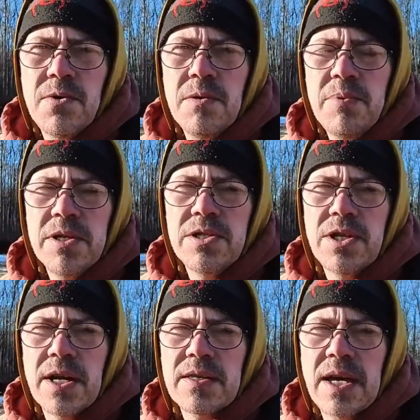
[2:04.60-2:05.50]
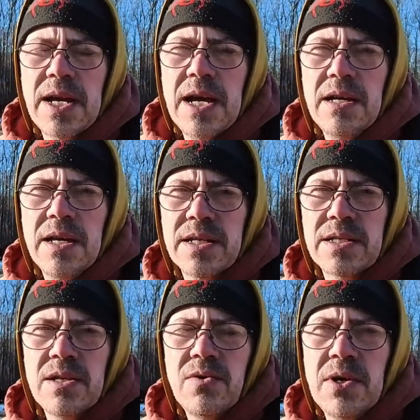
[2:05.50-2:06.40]
If you would, please check that out. Let
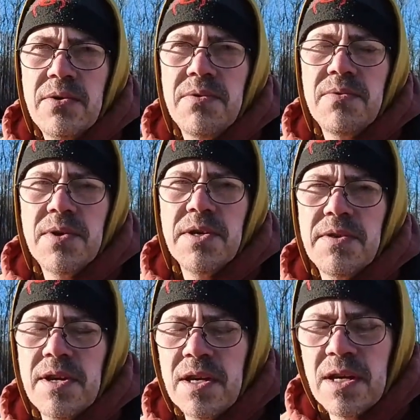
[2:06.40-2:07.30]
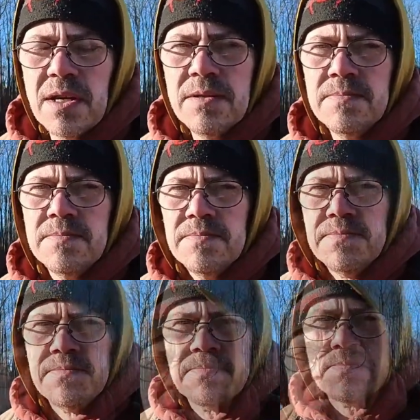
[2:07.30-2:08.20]
us know what you think.
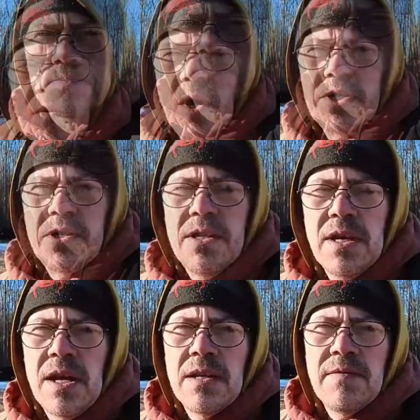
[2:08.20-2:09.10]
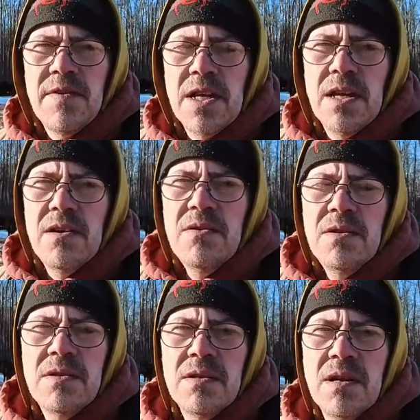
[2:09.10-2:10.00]
Watch the end of the
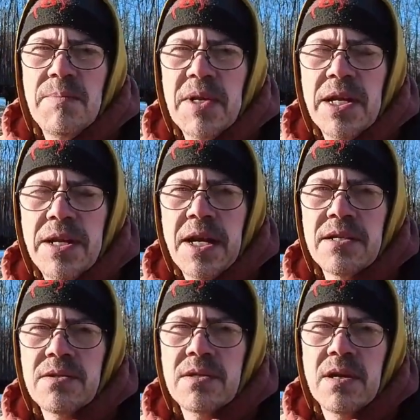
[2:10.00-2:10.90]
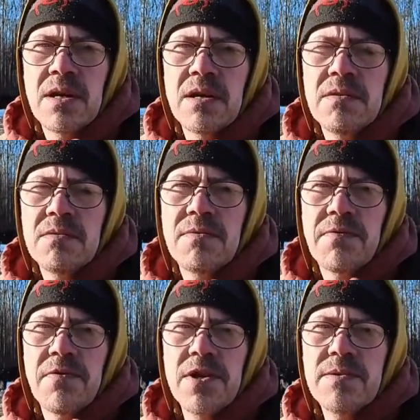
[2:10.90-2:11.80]
video. I'm going to announce the
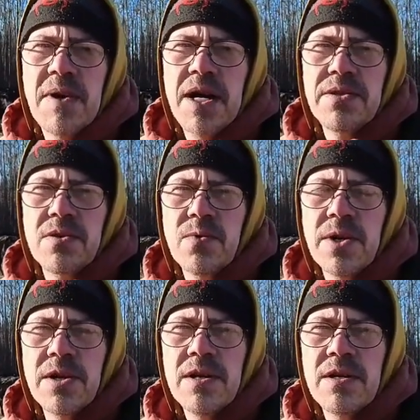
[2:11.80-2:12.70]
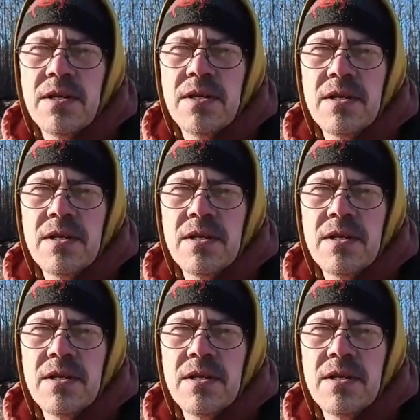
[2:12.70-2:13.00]
Freeze Miser winner.